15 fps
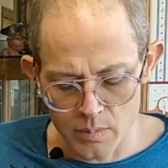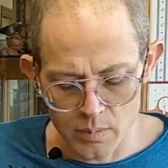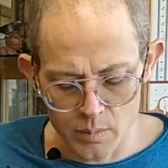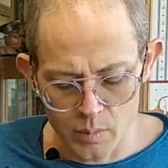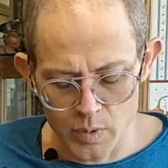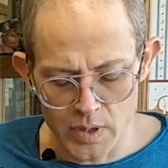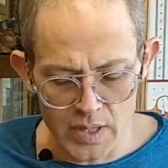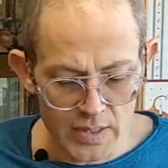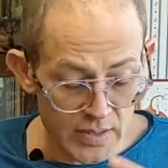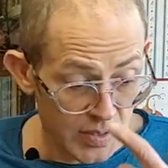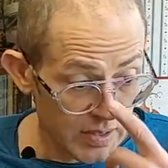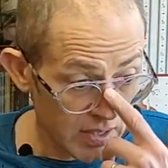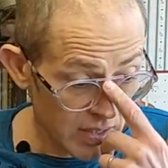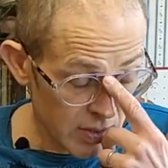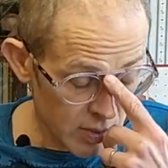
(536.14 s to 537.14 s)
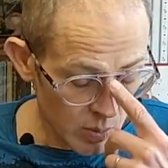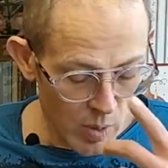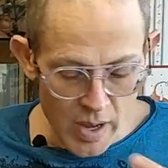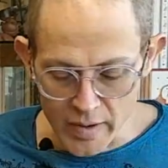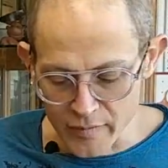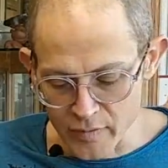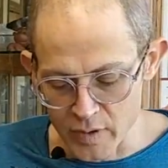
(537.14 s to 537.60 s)
let the tea
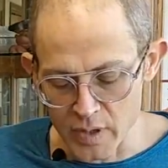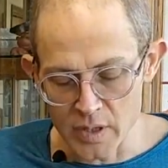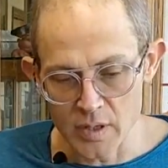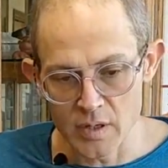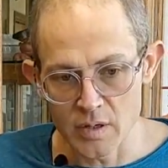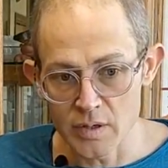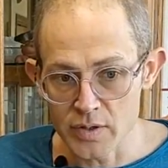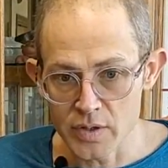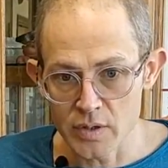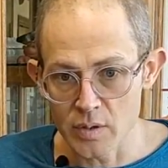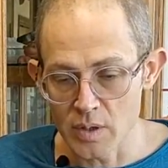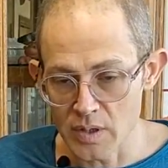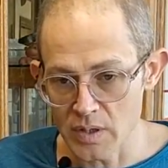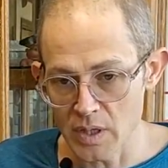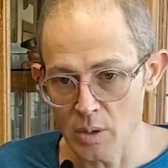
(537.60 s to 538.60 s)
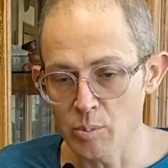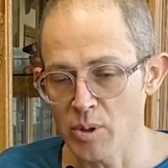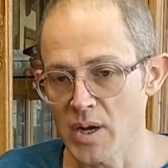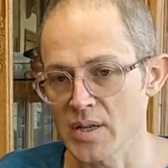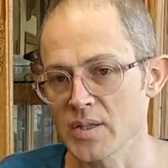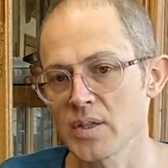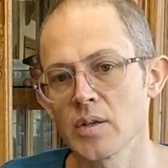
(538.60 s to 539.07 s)
sweat for a year or two and then
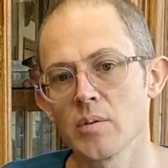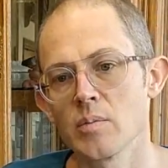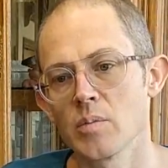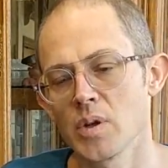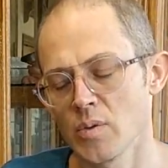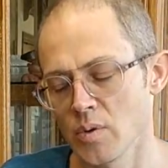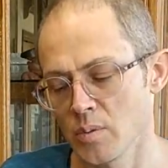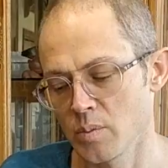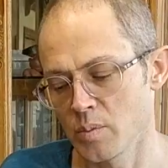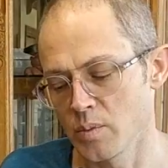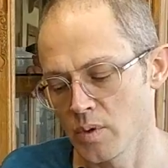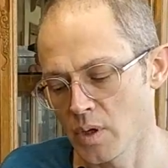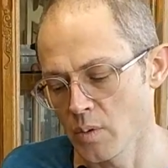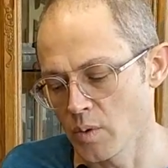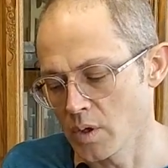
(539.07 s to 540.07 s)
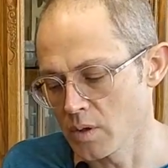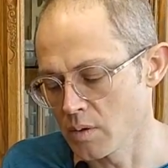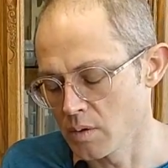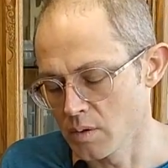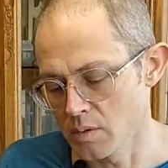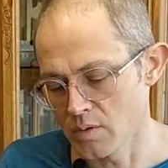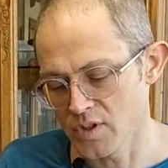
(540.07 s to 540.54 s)
pressed it, it would
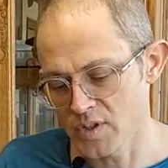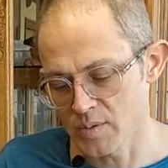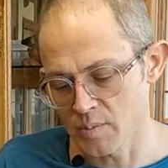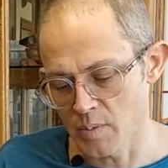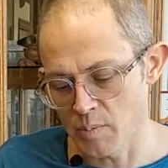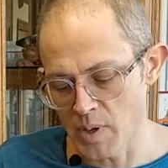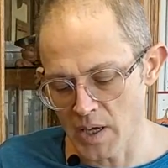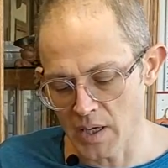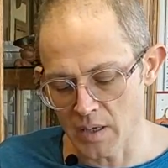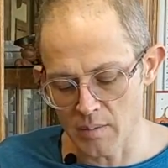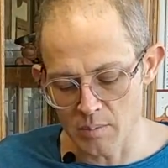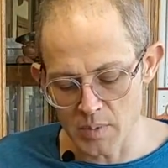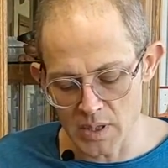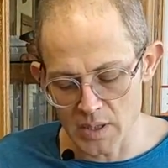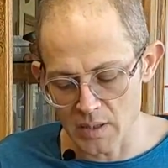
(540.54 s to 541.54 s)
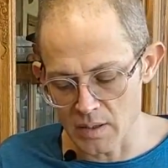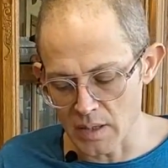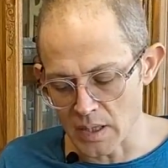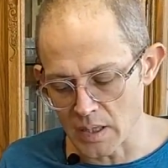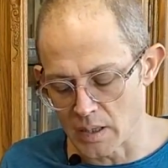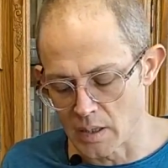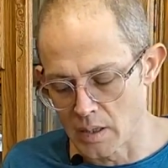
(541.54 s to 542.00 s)
just make it
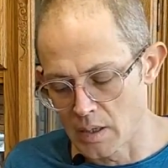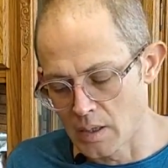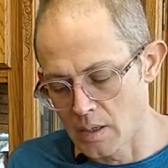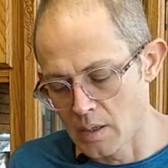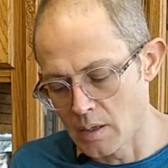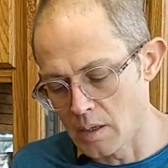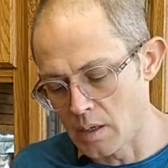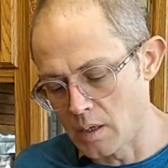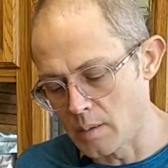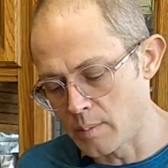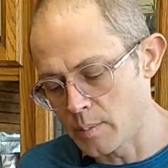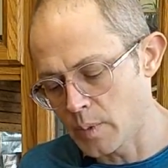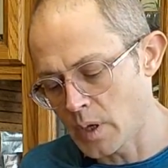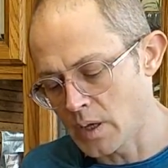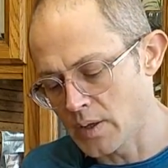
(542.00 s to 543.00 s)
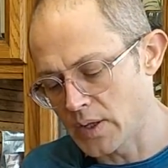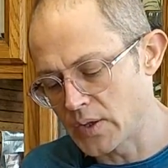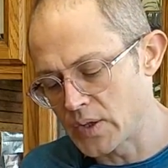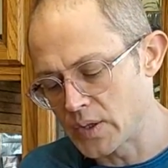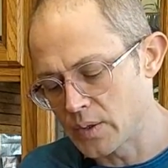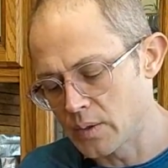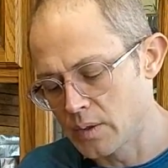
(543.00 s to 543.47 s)
immediately kind
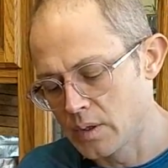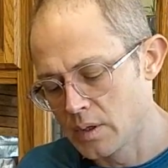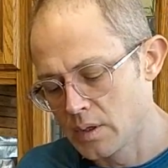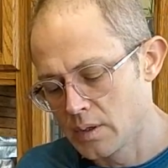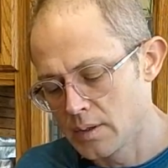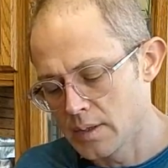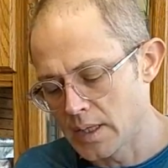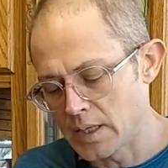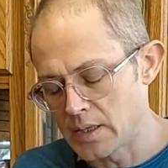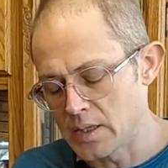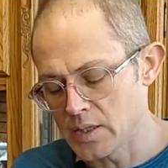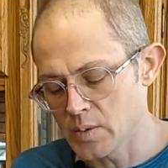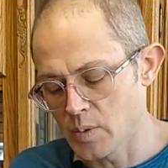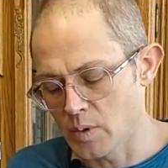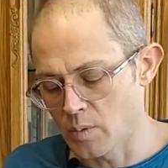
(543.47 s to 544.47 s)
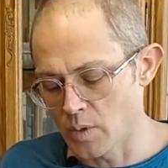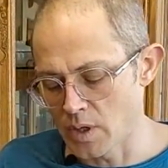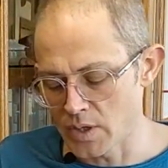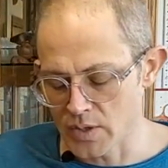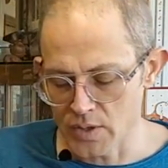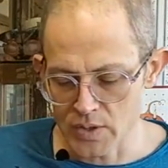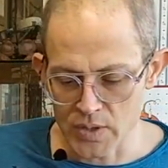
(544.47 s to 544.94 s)
of like this one, where
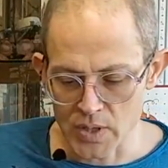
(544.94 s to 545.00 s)
it's just